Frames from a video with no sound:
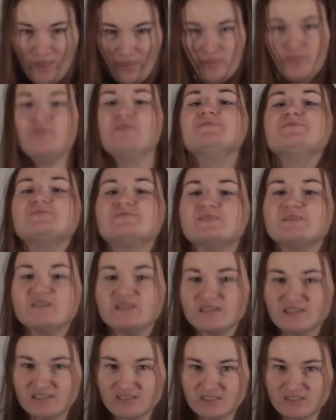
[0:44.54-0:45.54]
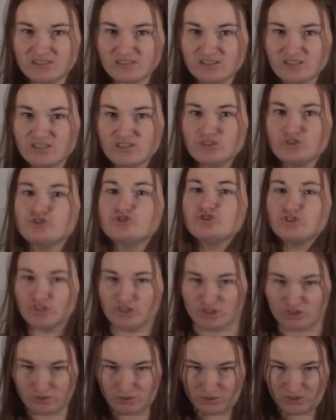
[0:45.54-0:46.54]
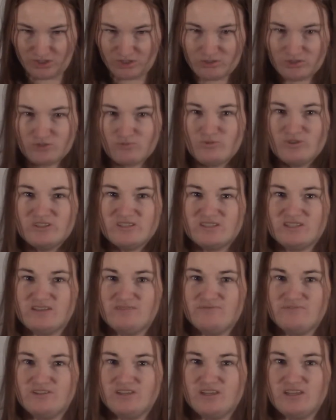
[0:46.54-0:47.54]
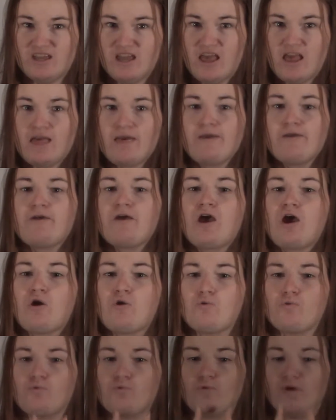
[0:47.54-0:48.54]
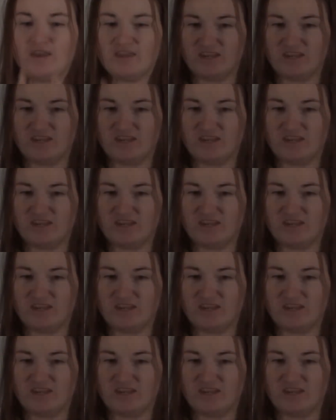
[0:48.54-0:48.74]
this is Tutorials with Stephanie right